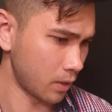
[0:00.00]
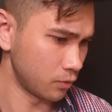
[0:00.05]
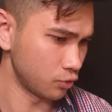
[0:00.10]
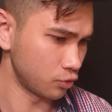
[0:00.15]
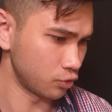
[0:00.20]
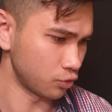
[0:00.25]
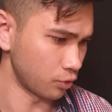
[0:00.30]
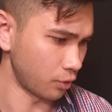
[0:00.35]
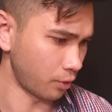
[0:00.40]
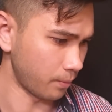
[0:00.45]

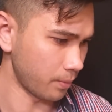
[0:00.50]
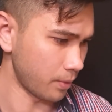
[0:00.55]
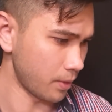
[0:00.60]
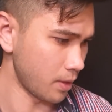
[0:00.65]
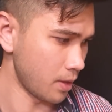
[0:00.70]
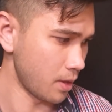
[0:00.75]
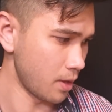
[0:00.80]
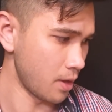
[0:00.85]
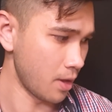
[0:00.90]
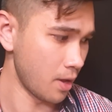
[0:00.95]
So,
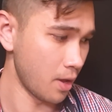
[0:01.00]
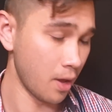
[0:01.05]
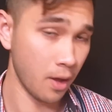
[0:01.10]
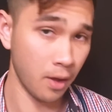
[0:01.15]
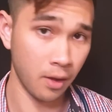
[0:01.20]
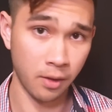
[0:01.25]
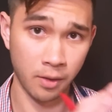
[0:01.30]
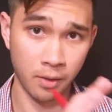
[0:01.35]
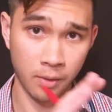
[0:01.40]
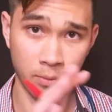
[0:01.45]

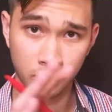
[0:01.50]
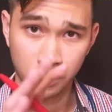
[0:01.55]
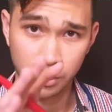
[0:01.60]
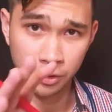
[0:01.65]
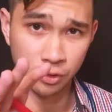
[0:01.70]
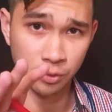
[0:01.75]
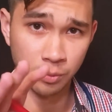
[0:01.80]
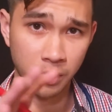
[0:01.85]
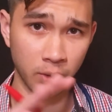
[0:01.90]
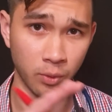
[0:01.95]

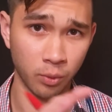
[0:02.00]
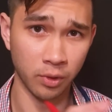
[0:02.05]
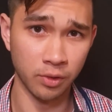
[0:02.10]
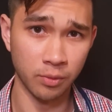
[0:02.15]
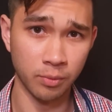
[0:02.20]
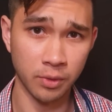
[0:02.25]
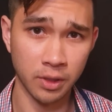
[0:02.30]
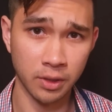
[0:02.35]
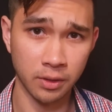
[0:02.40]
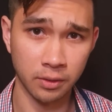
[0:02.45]
please bear
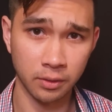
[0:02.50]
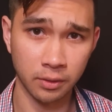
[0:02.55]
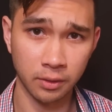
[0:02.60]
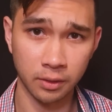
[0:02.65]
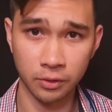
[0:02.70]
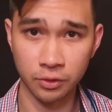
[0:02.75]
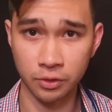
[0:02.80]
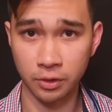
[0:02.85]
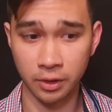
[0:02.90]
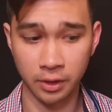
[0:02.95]
with me
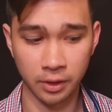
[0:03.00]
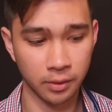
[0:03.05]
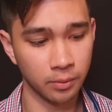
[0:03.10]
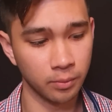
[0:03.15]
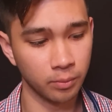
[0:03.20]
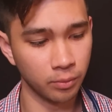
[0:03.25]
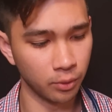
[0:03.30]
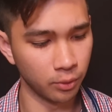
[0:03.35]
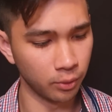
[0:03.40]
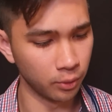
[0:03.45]
as I
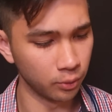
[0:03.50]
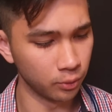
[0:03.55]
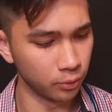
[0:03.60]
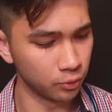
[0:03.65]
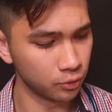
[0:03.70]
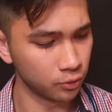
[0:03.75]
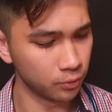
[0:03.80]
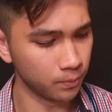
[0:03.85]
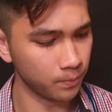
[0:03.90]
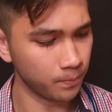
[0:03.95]

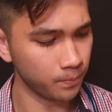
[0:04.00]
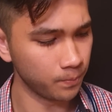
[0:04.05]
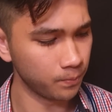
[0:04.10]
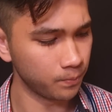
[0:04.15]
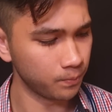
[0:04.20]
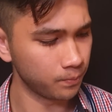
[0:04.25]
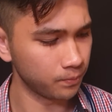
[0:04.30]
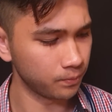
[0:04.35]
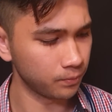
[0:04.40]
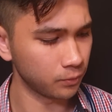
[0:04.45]
peruse
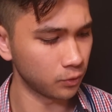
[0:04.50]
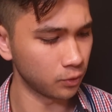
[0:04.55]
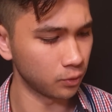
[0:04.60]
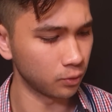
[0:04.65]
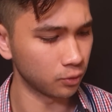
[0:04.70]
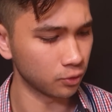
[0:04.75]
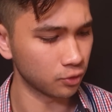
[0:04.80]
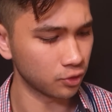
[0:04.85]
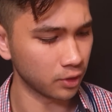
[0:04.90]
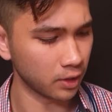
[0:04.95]

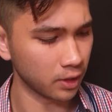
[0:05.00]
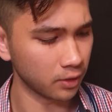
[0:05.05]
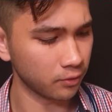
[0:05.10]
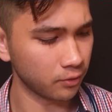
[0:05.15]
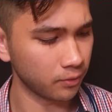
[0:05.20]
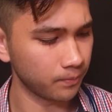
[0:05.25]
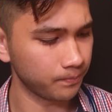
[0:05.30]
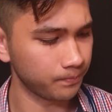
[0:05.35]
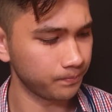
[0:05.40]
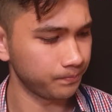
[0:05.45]
your chart.